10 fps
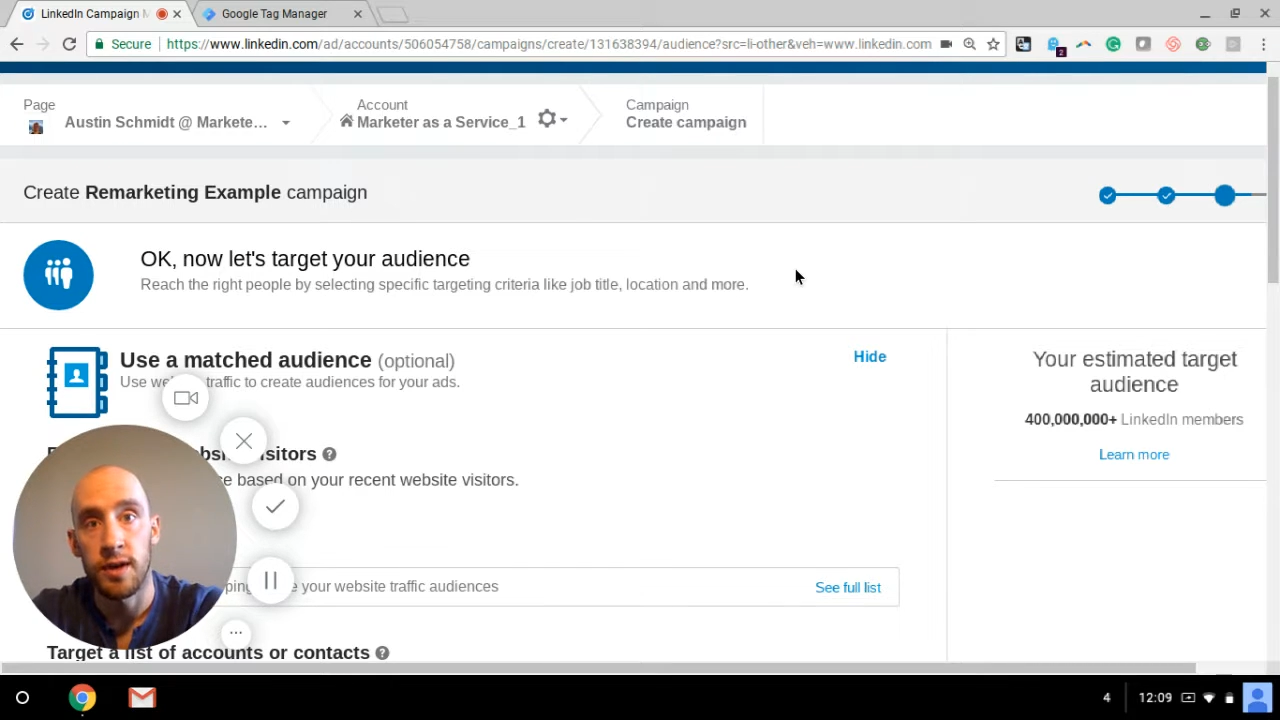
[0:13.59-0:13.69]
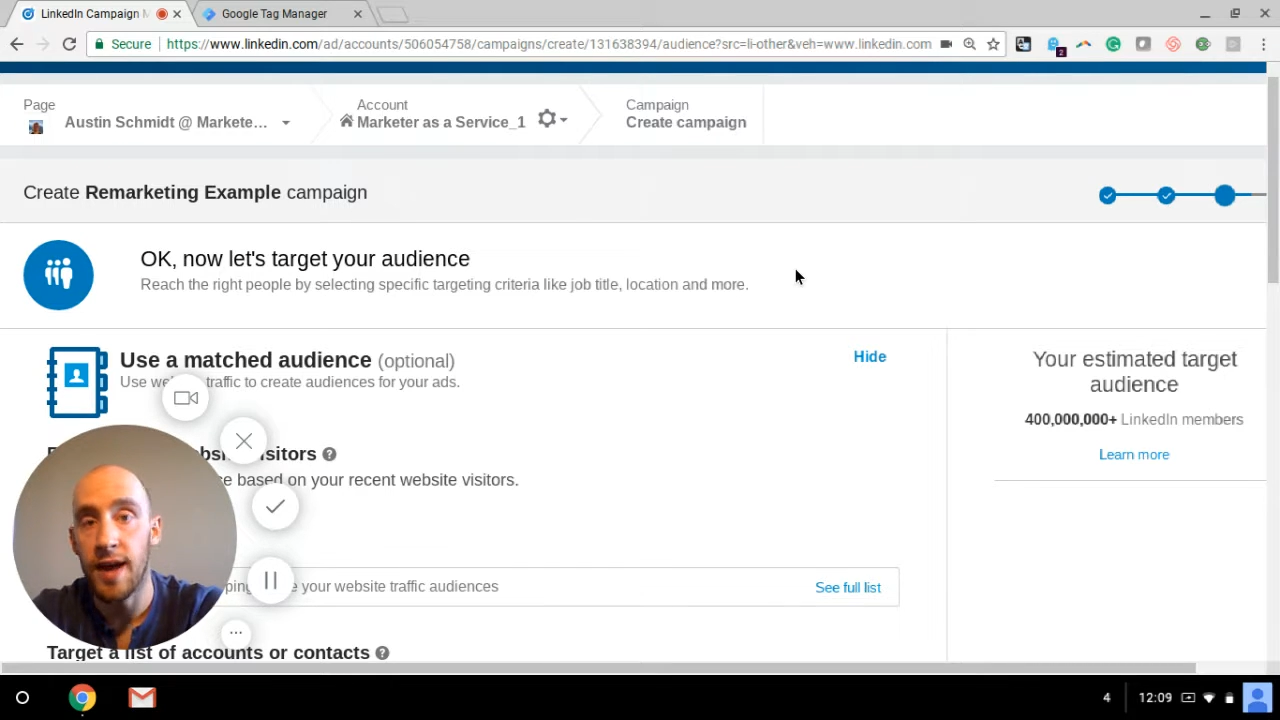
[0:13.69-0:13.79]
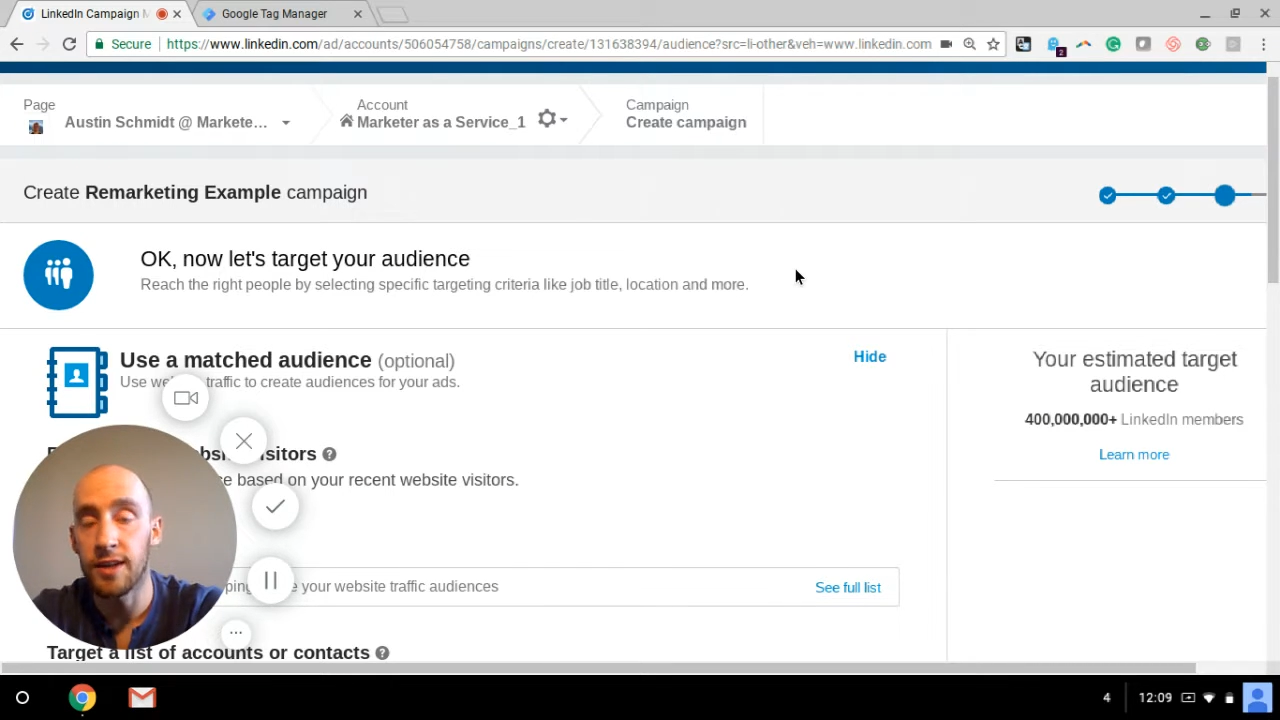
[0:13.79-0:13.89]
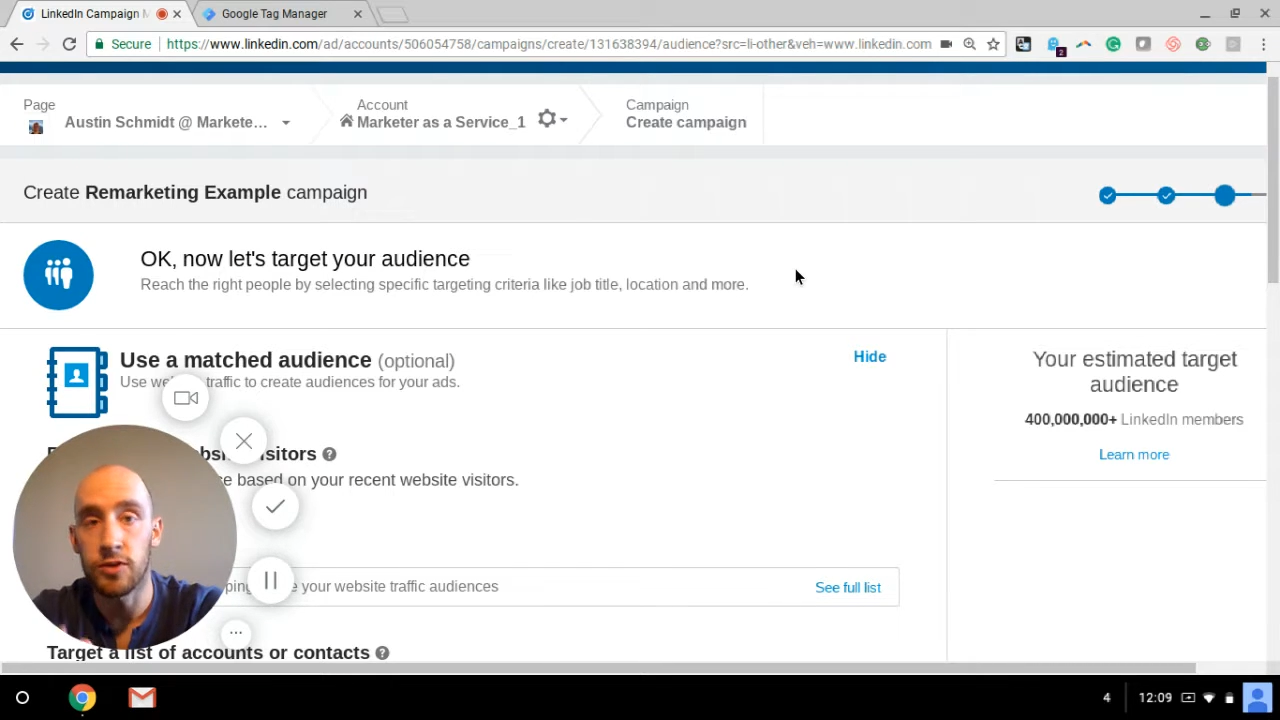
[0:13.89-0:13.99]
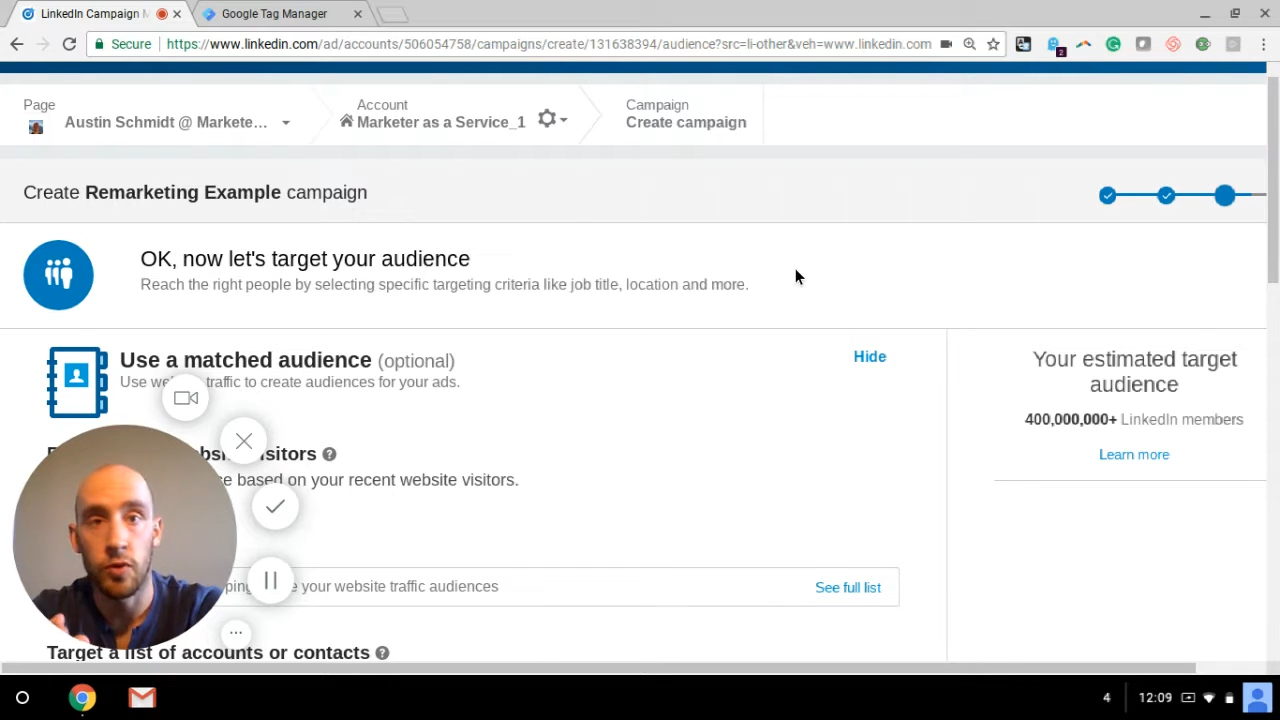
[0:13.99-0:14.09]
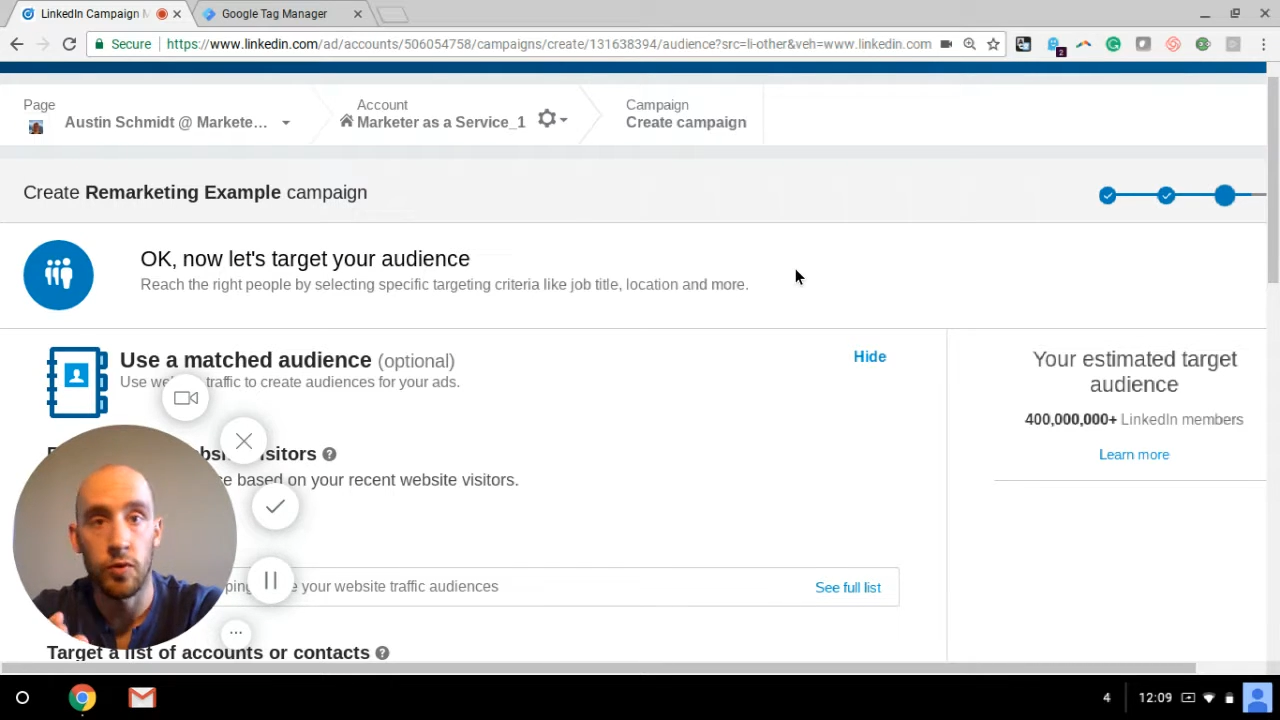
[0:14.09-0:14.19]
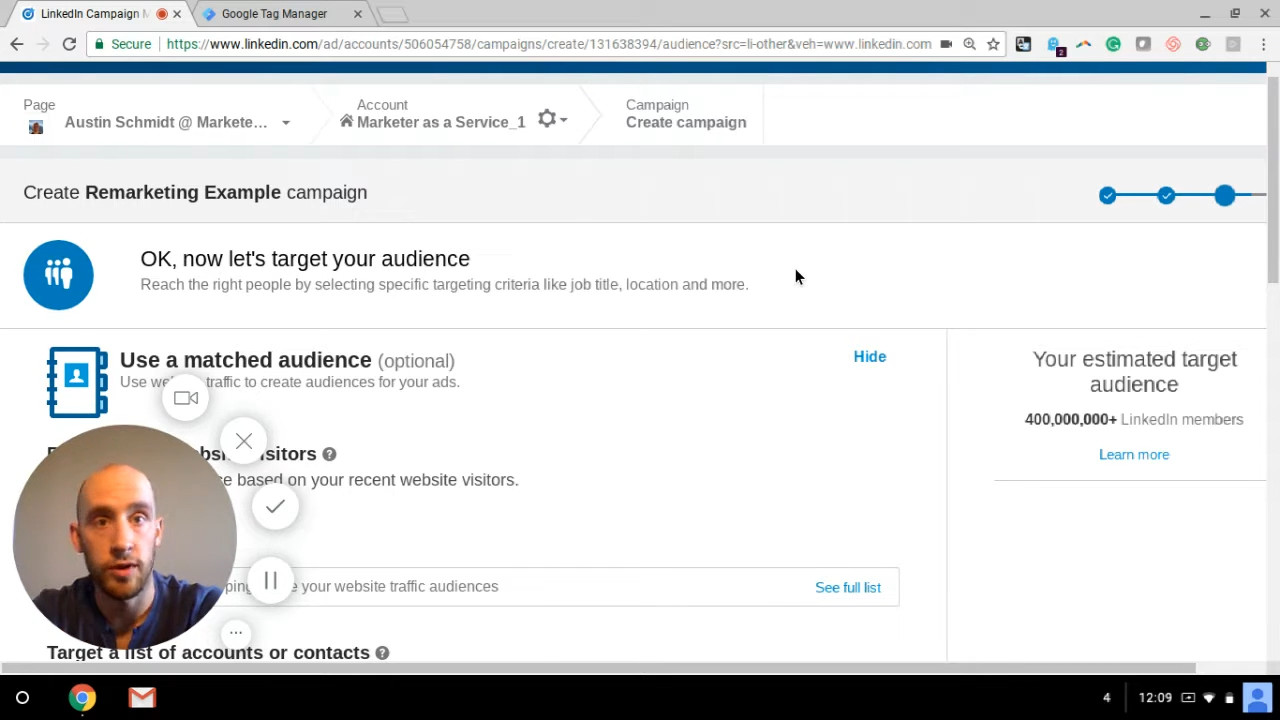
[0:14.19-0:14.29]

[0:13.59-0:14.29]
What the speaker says: that's only